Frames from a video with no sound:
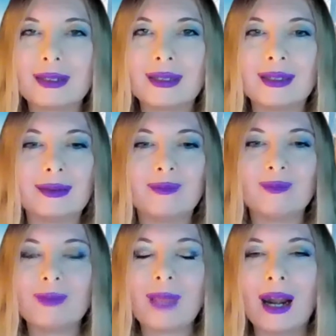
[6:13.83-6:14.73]

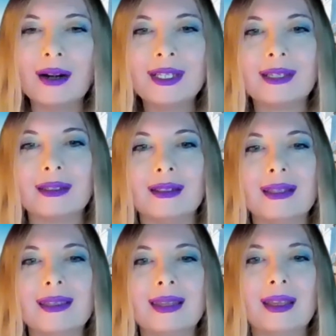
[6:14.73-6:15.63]

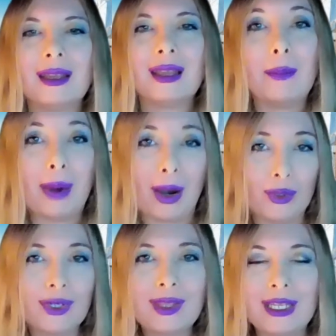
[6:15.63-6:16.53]
articles
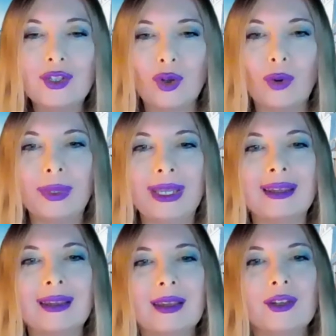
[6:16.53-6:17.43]
about this topic.